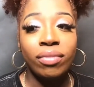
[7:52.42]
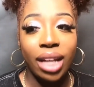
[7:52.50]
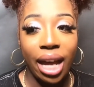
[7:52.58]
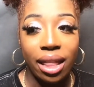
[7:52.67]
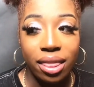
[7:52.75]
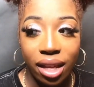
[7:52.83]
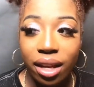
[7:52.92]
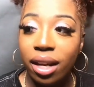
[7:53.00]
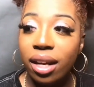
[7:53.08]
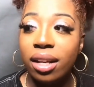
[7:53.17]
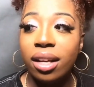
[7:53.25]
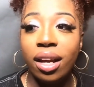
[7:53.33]
And
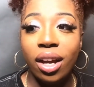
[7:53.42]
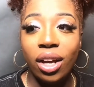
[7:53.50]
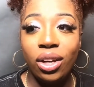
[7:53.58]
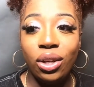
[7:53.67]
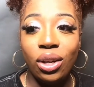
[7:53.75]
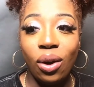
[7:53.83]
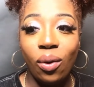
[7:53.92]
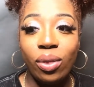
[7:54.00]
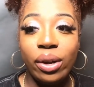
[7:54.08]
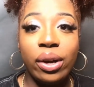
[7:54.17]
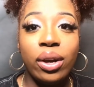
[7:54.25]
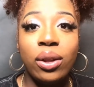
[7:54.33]
then,
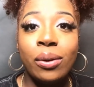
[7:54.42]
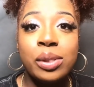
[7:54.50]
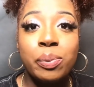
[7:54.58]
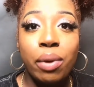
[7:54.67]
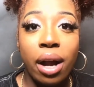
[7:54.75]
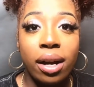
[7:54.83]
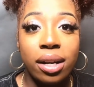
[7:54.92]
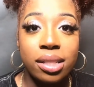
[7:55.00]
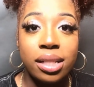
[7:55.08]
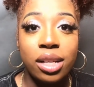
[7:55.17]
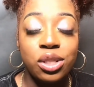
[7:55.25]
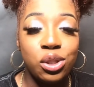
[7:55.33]
there are those products
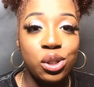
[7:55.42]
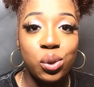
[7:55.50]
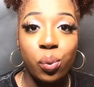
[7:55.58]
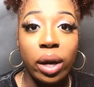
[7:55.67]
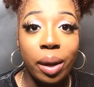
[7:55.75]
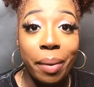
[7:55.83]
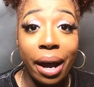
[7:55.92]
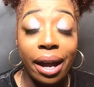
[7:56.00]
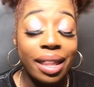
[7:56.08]
that you swear by